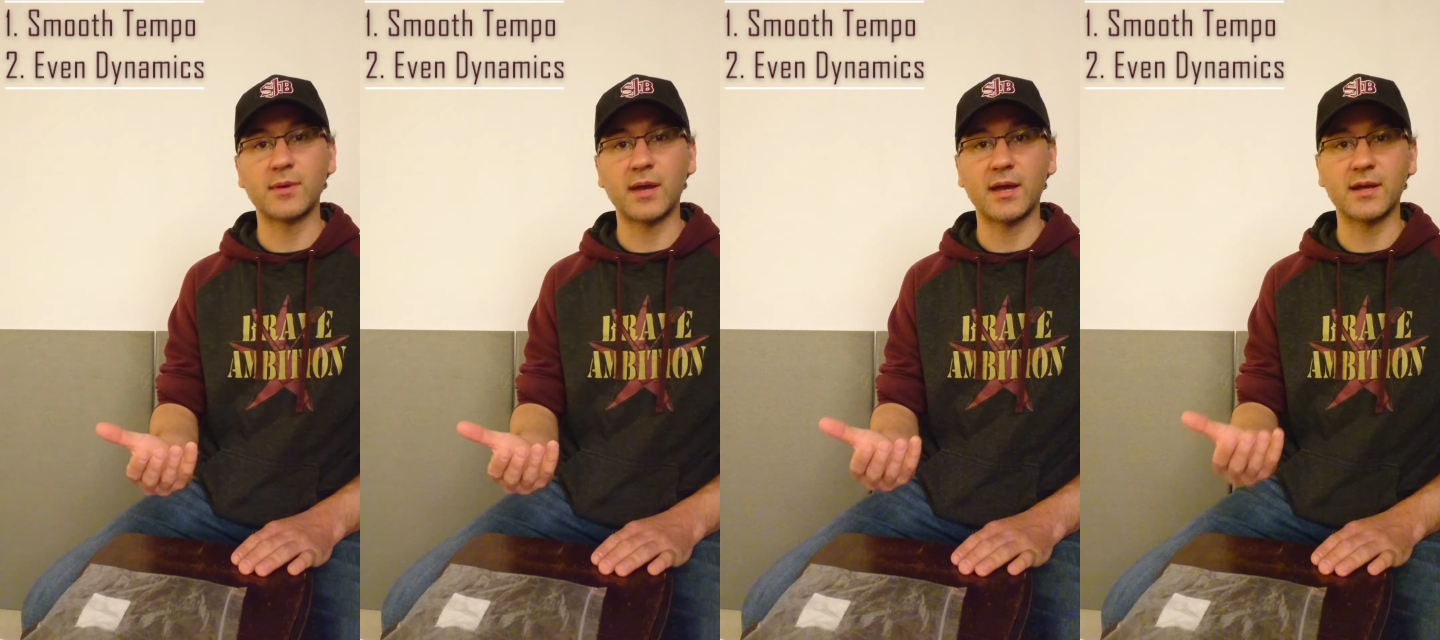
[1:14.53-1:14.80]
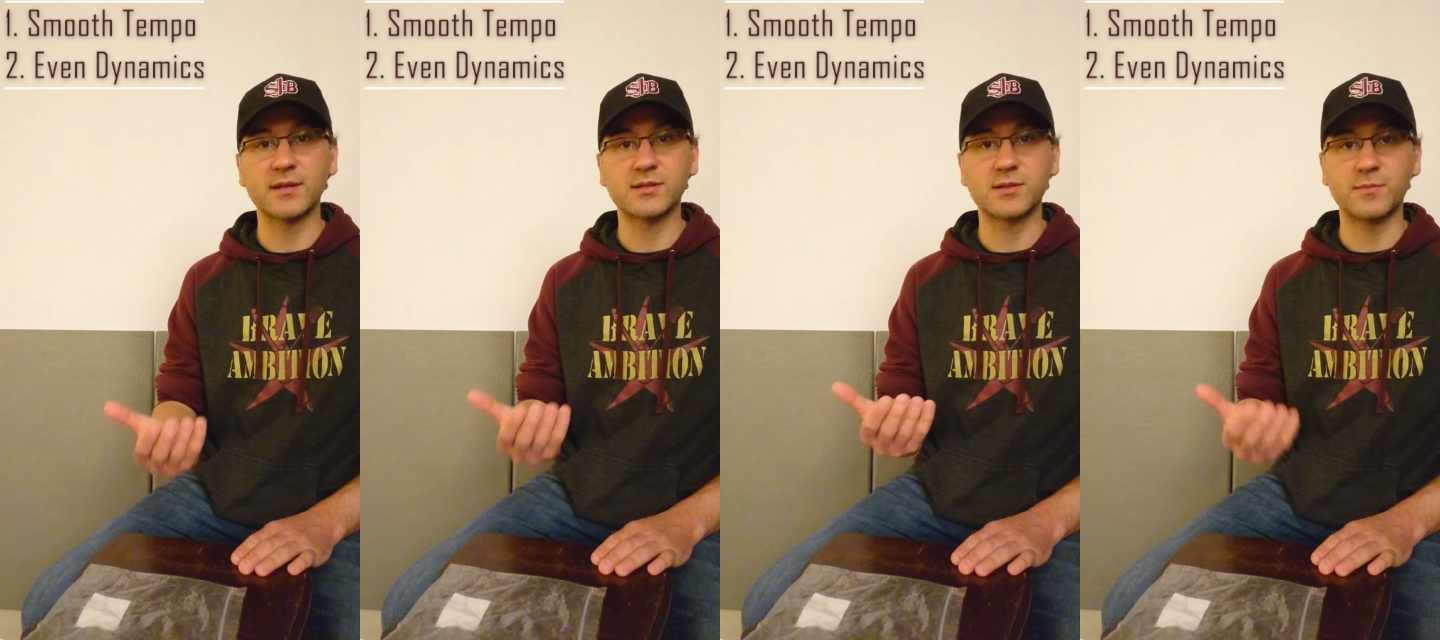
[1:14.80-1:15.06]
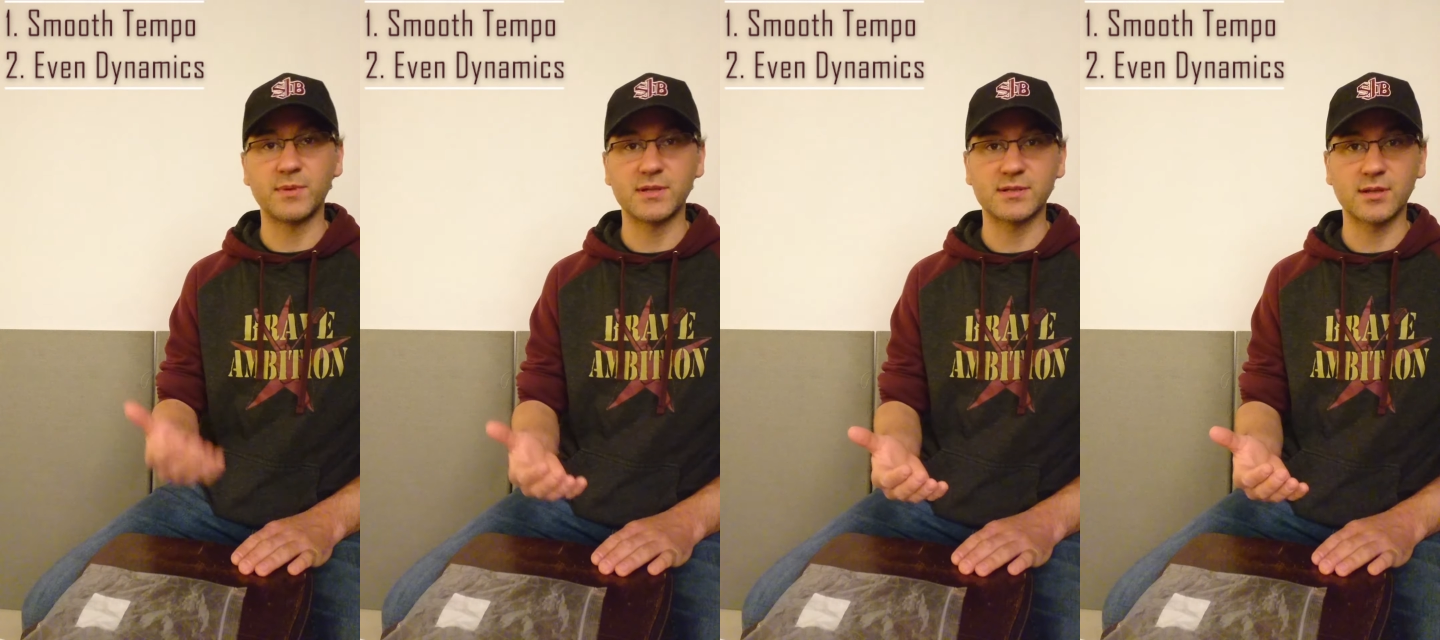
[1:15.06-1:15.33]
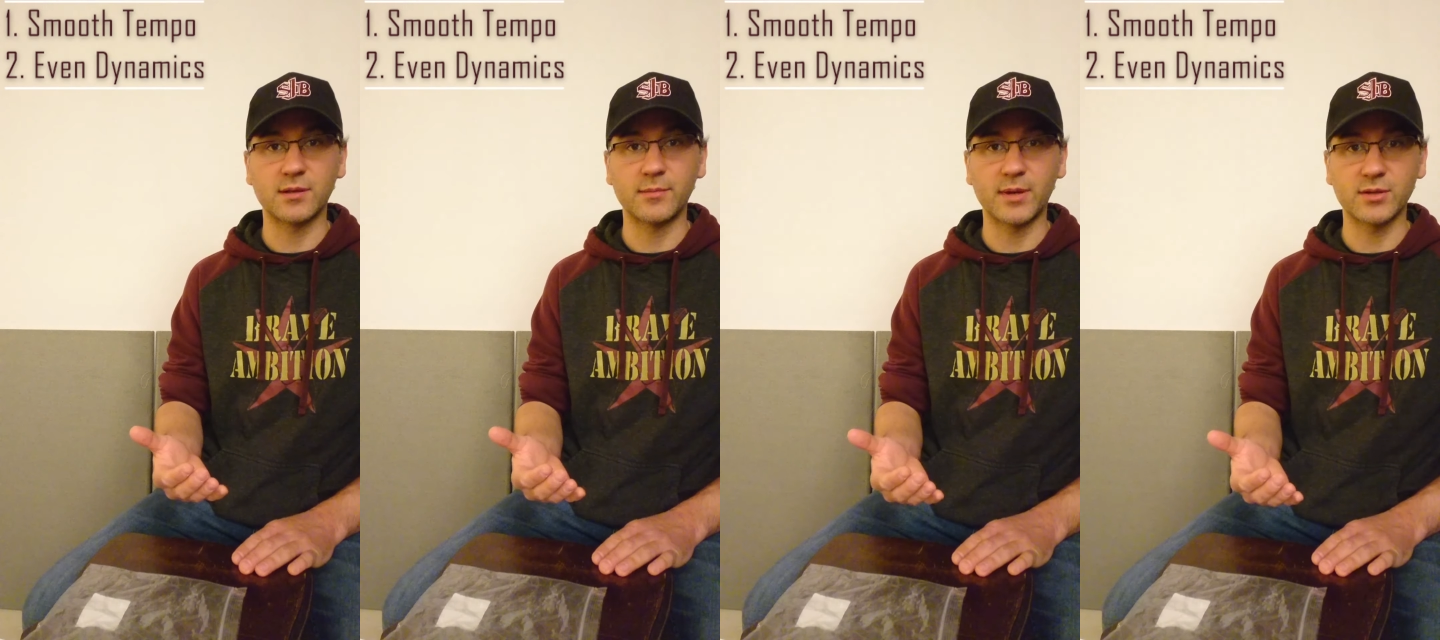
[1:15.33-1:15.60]
as the beats
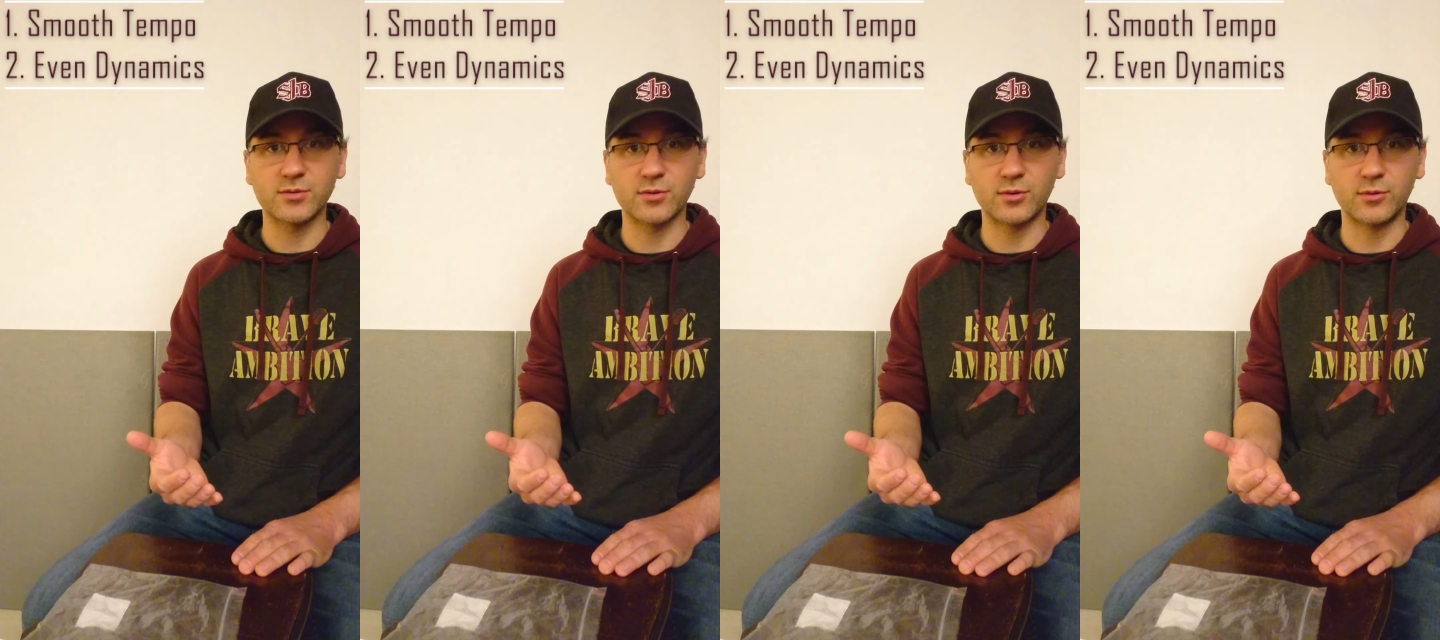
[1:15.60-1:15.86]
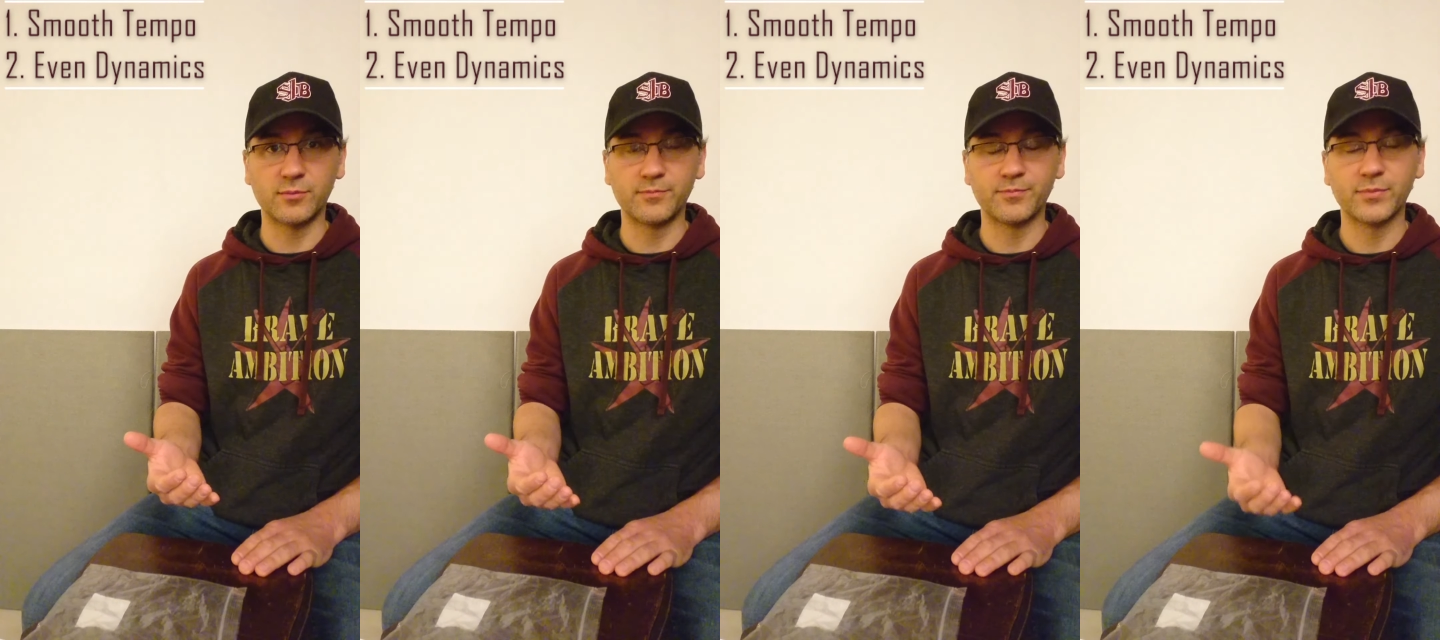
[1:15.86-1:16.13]
on the metronome.